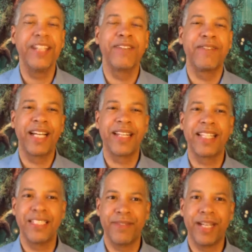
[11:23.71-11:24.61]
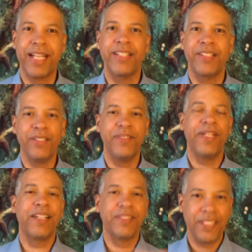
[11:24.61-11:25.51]
If not, that's fine too.
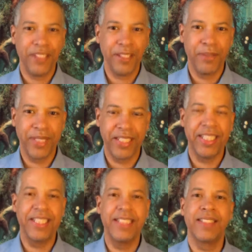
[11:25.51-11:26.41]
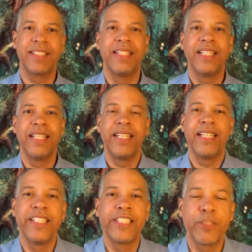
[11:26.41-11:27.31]
I'll tell you what it is.
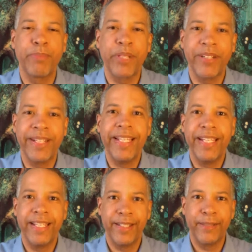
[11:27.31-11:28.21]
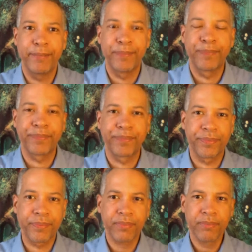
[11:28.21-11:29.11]
It's spirulina.
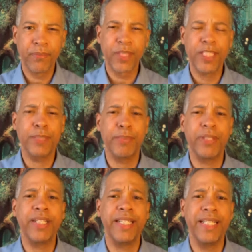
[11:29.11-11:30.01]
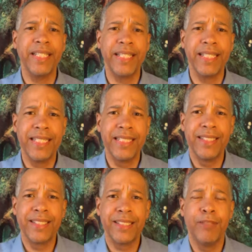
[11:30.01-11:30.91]
Spirulina
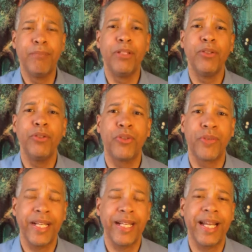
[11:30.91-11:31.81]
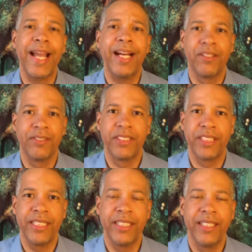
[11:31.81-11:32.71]
is a blue-green
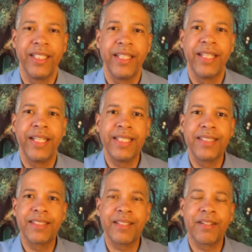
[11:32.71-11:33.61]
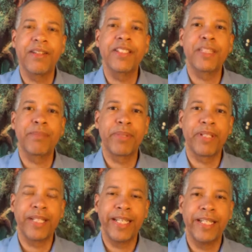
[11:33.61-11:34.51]
algae. It's called
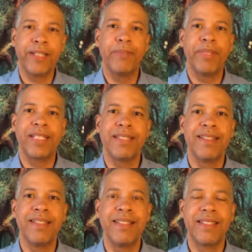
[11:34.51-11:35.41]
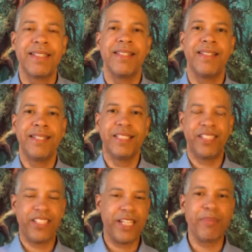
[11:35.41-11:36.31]
spirulina because the
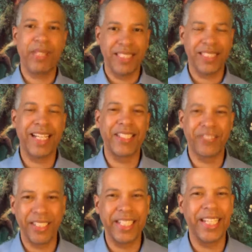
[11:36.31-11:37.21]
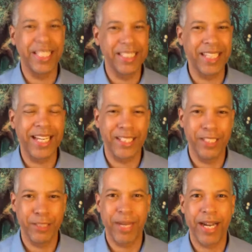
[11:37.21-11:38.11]
shape that it's naturally in is like a
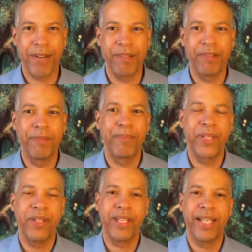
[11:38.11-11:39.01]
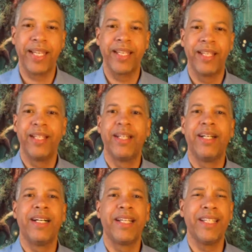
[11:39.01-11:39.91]
spiral. Okay.
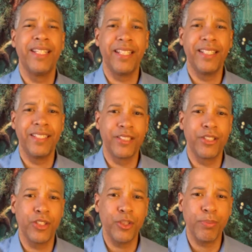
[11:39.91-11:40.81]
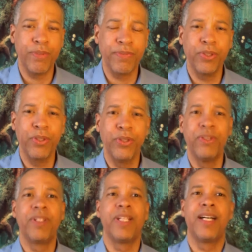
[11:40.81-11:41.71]
It is a
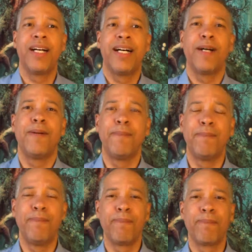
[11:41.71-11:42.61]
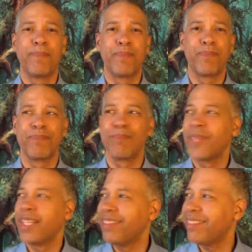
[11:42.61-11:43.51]
superfood.
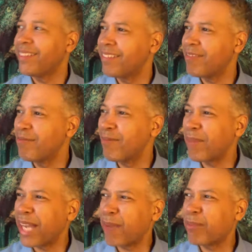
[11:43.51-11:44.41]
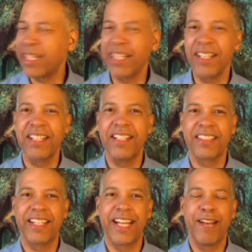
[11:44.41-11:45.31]
In my opinion, it
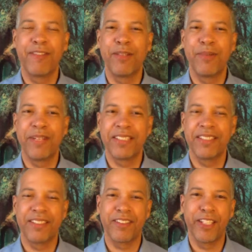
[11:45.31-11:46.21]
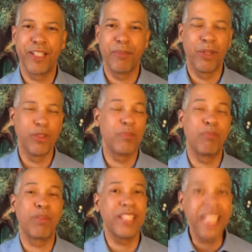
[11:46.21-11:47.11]
doesn't have necessarily the most
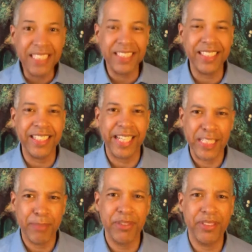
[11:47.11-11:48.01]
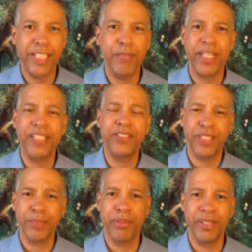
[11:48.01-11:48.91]
pleasing taste per se, but I
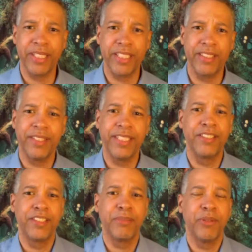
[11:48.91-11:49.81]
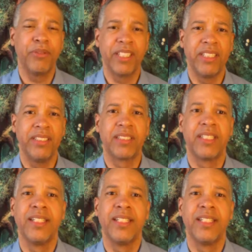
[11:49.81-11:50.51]
usually put it in smoothies.